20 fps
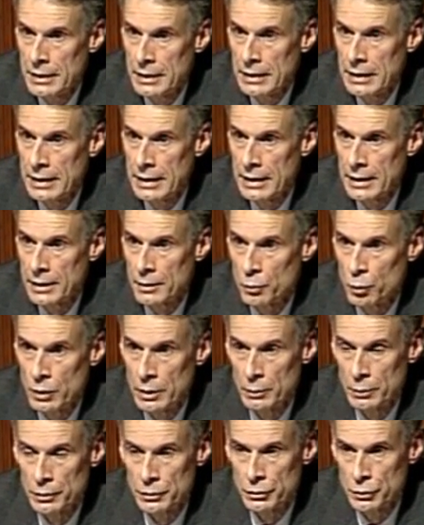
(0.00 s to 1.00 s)
and we
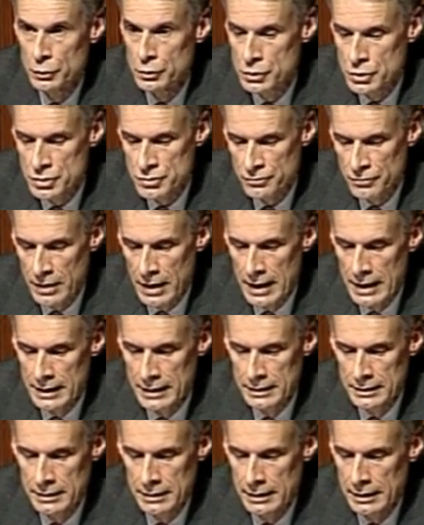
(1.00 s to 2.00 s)
will do just
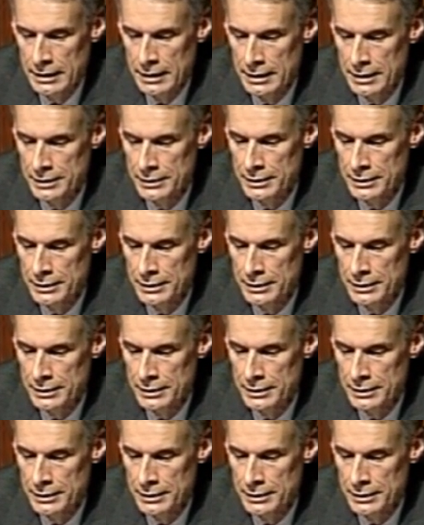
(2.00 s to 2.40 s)
fine, and